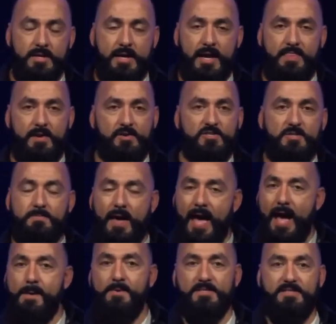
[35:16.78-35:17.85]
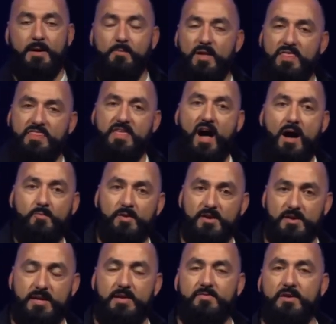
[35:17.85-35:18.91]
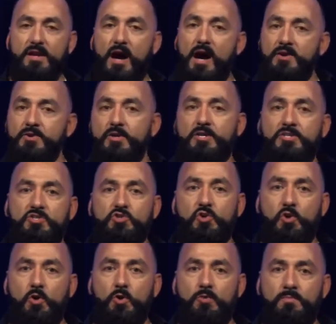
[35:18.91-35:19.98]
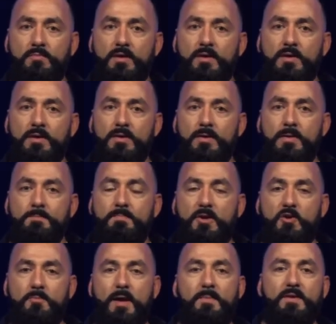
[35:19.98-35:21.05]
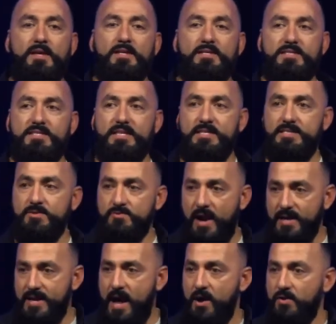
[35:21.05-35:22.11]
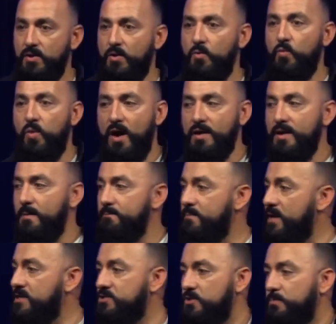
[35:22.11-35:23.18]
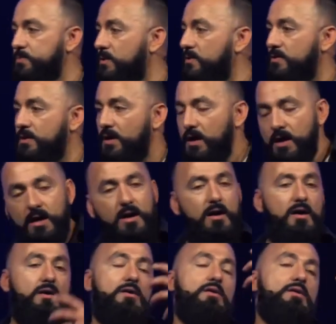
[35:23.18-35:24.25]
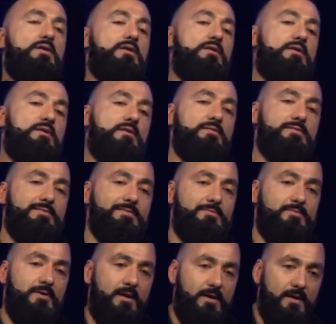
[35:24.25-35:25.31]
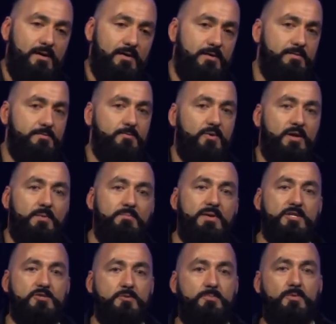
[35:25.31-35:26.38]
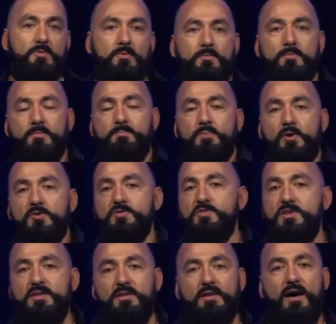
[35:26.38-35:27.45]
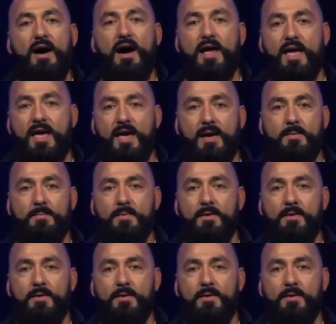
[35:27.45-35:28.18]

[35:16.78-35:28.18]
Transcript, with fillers: And there are some habits that we thought we were even under control, but you may be in a season right now going, What a miserable, ugh, whoa, what a miserable person I am.